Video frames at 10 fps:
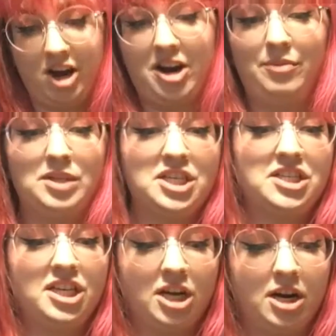yarn, which is
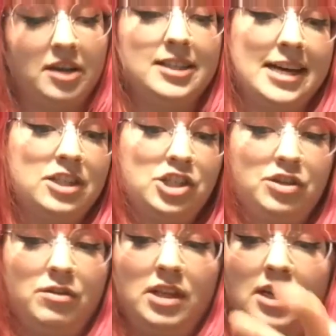the yarn attached
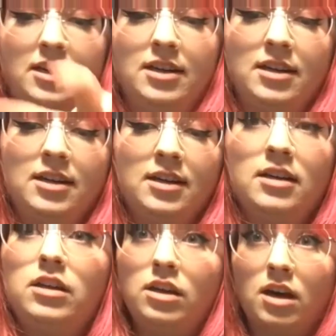to the
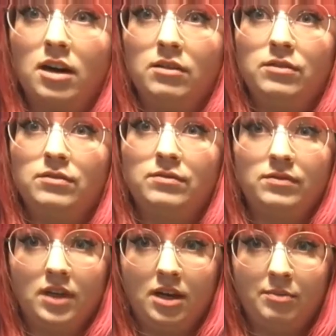yarn,
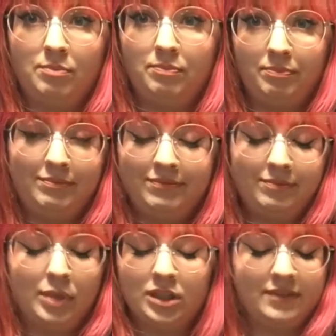
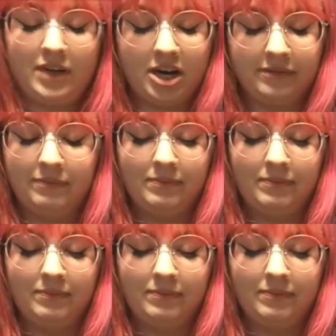balls of yarn.